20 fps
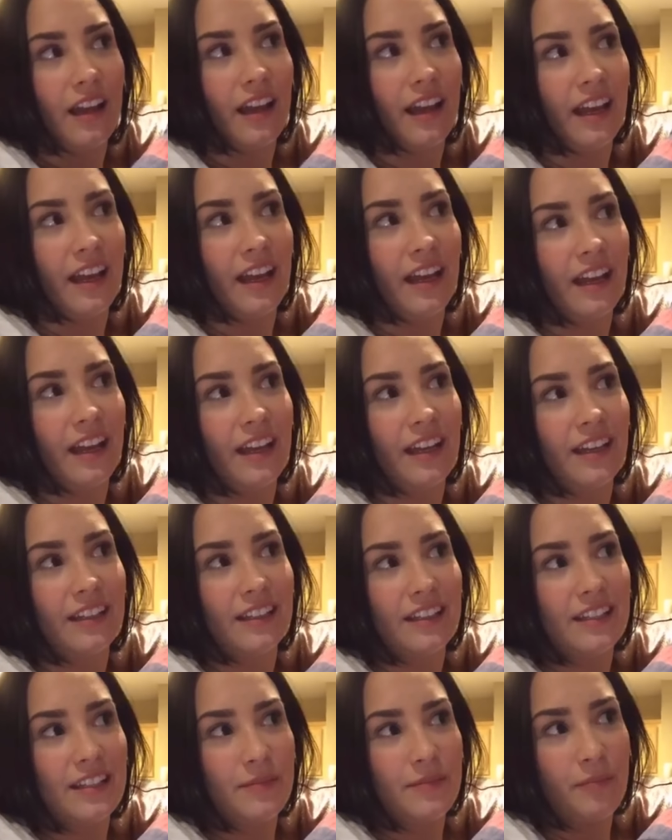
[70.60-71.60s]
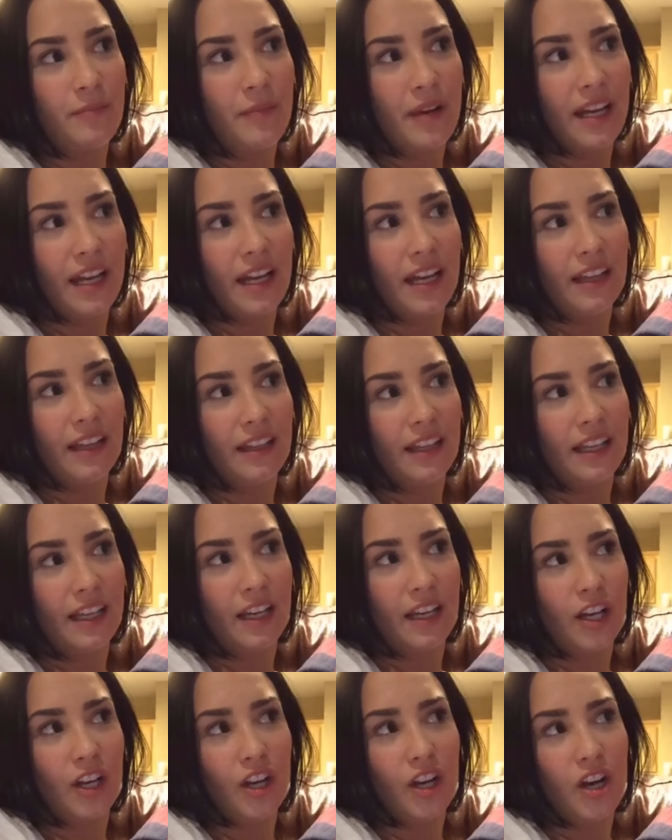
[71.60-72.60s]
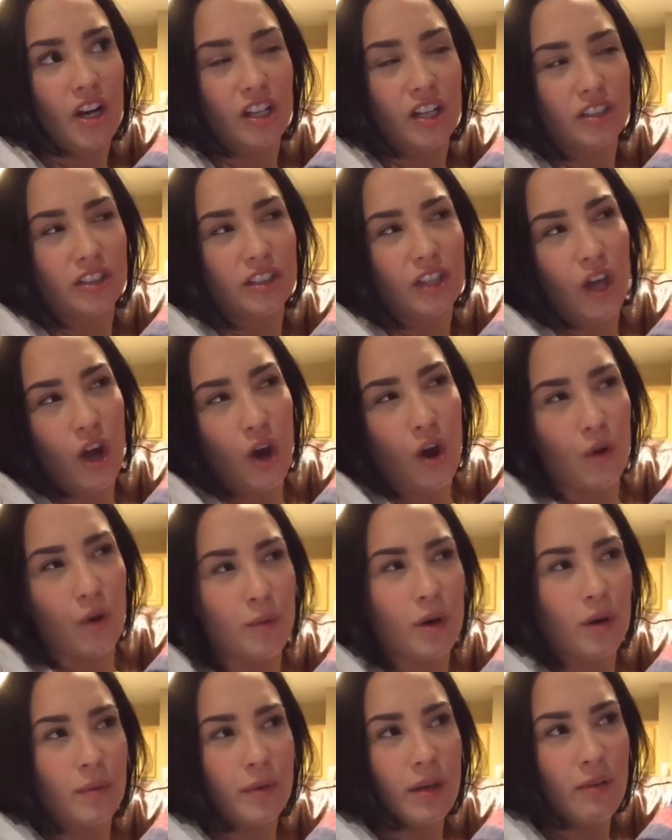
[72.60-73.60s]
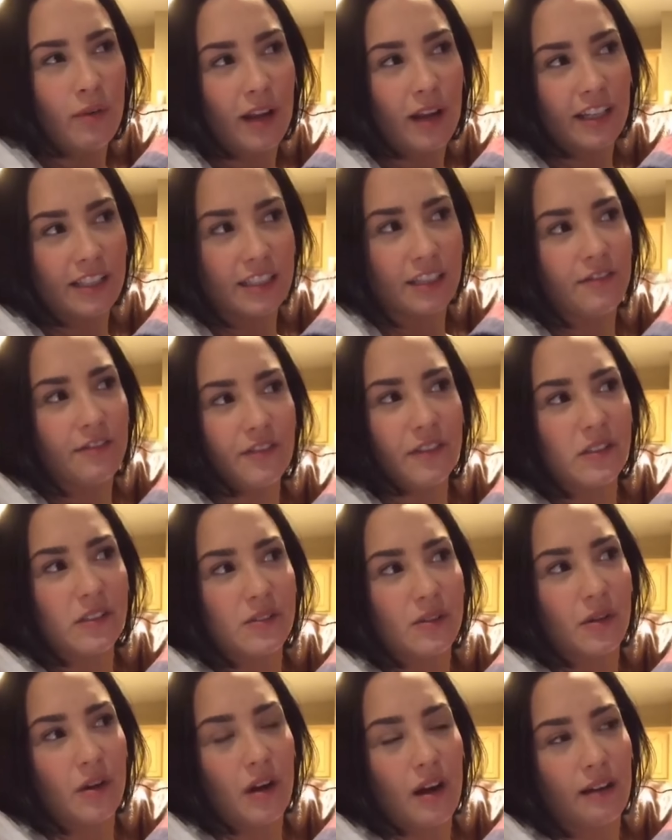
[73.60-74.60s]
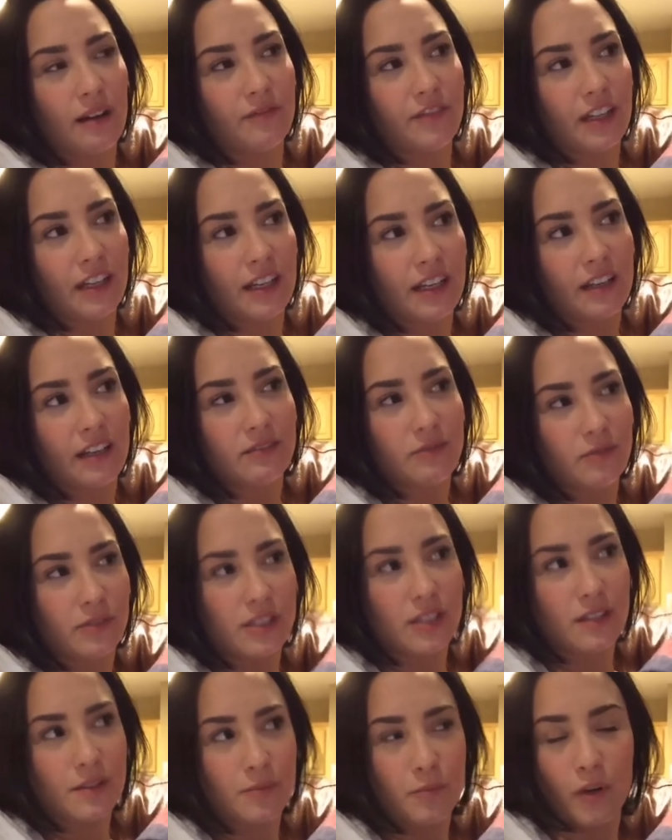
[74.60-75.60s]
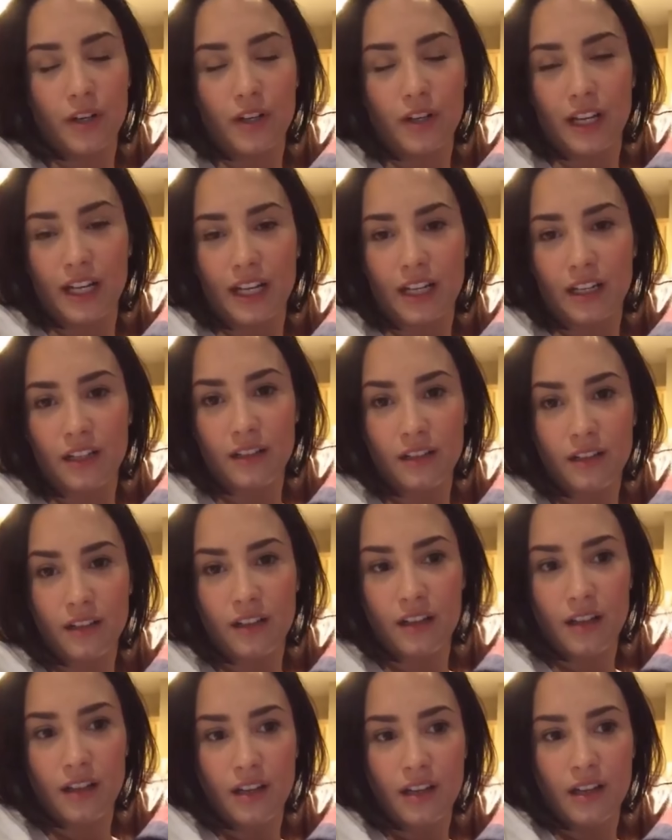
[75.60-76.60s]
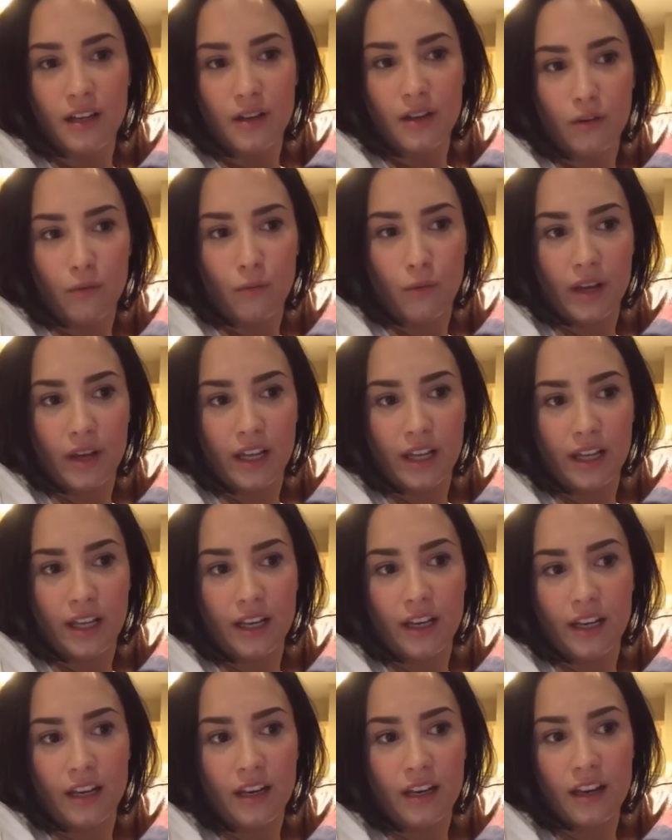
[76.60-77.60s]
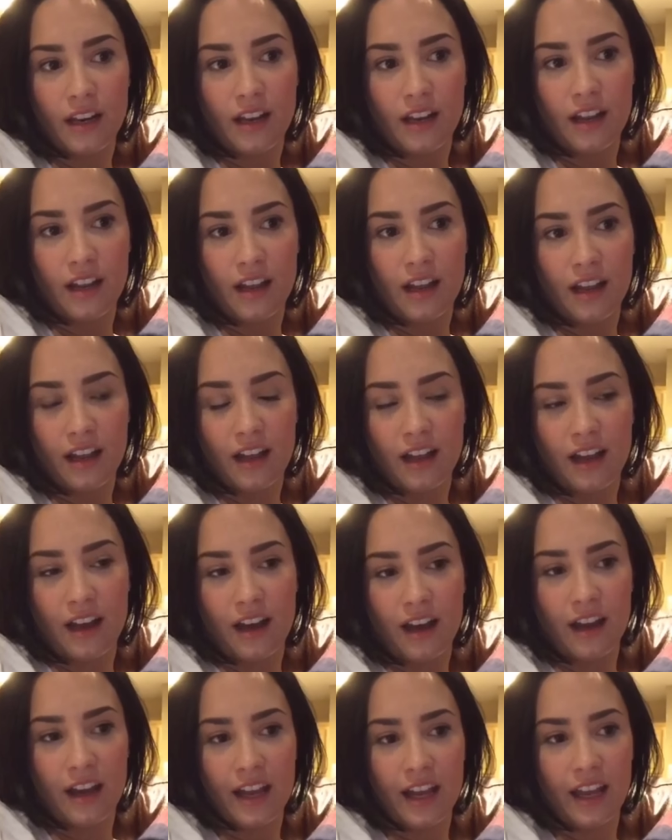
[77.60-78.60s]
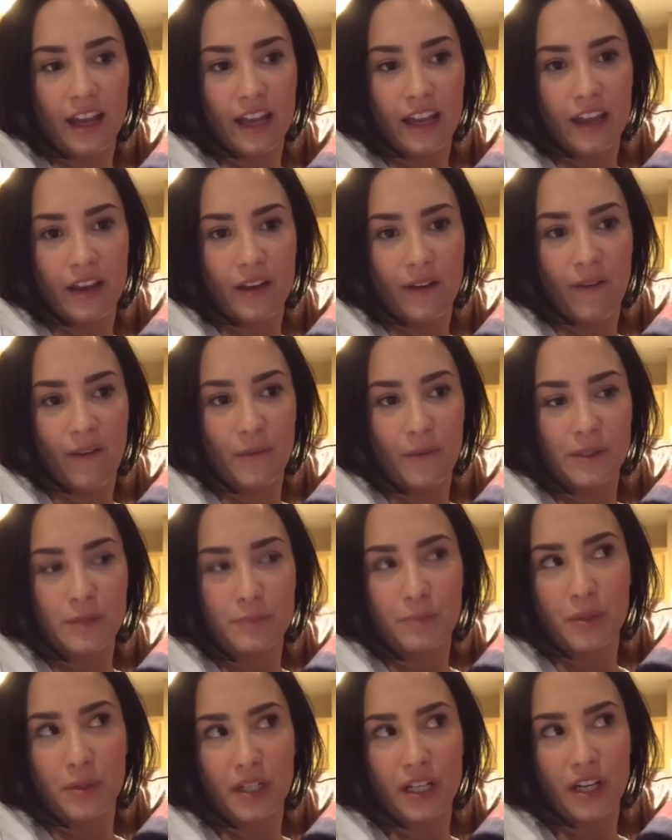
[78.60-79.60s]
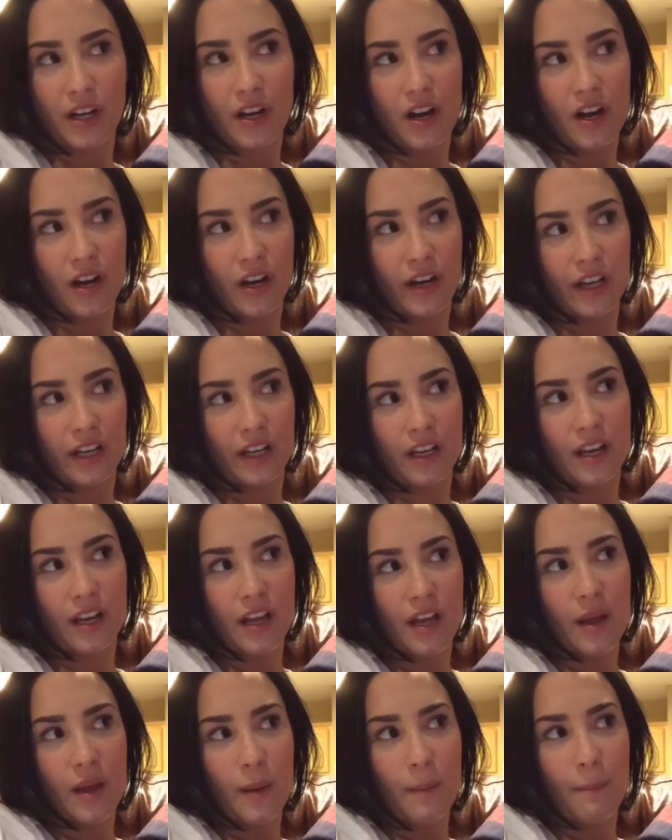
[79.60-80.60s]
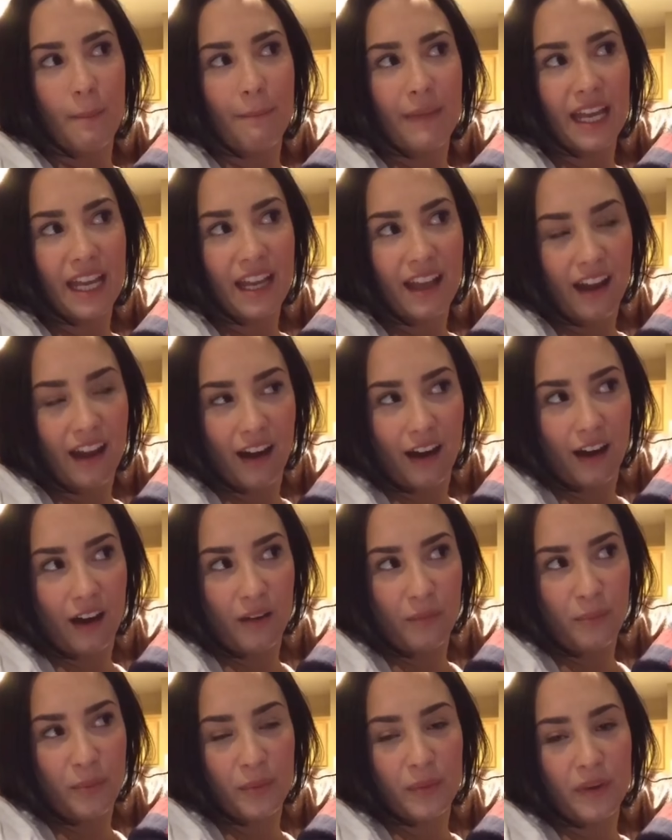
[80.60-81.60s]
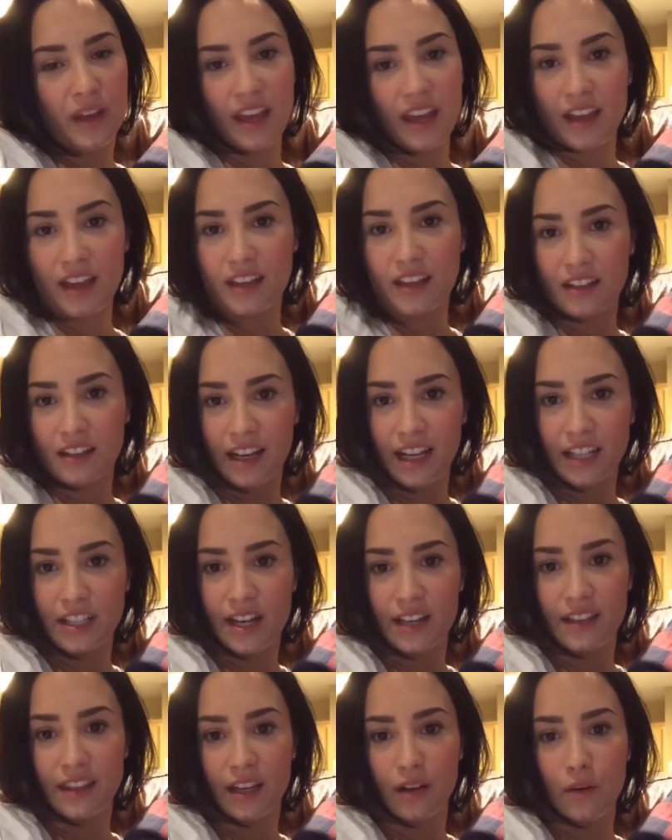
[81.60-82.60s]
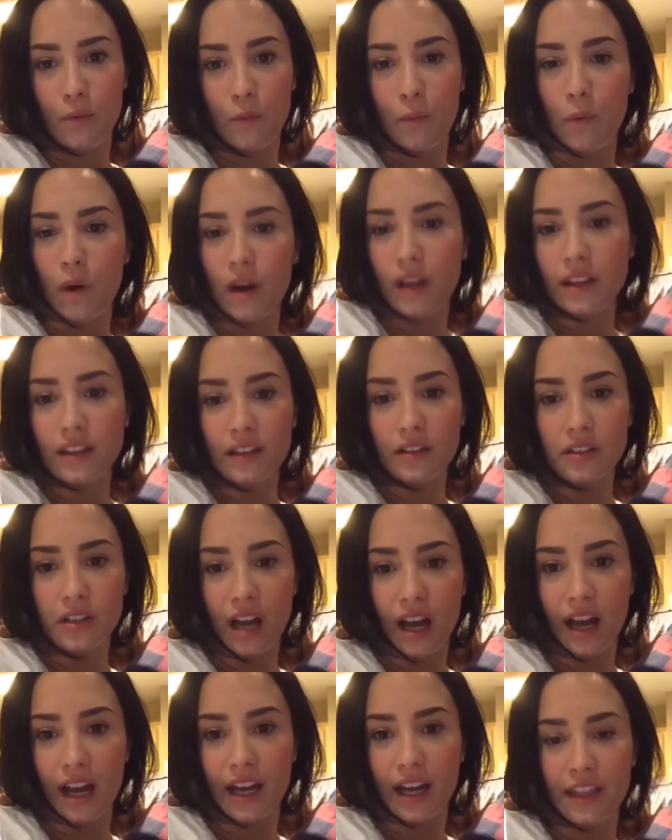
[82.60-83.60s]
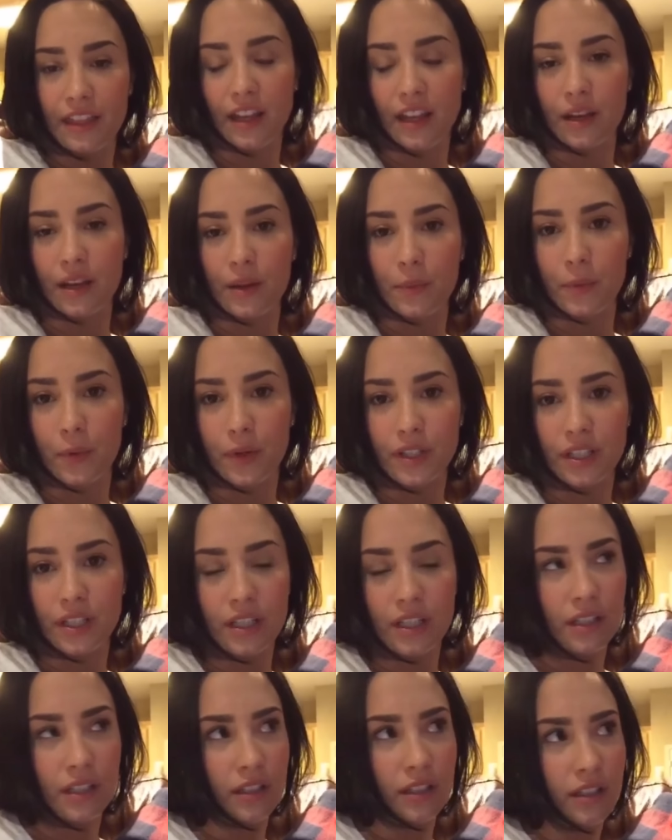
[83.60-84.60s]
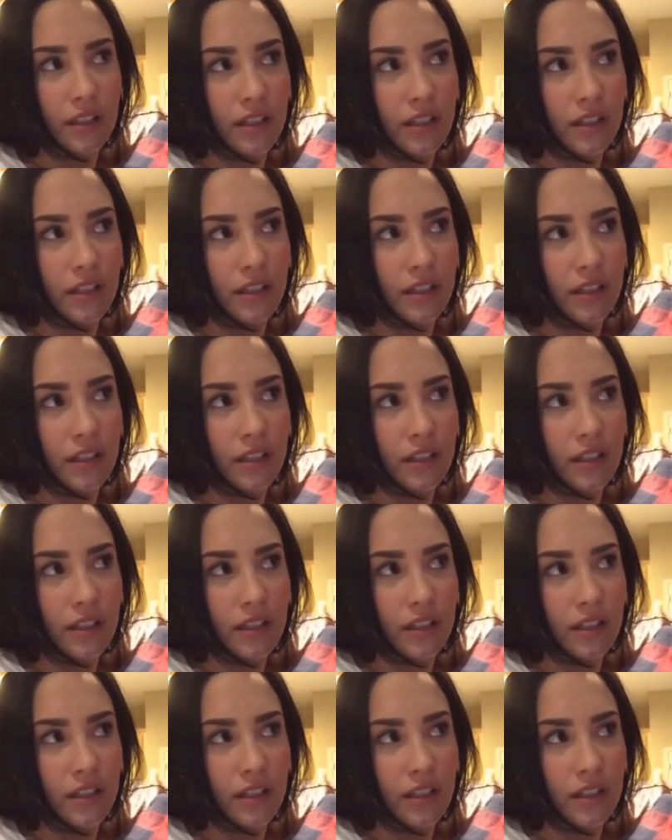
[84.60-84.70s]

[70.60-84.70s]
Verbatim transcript: And my like low moment where I didn't feel so confident was this morning when I was putting on makeup and I'd had like one little guy that it wouldn't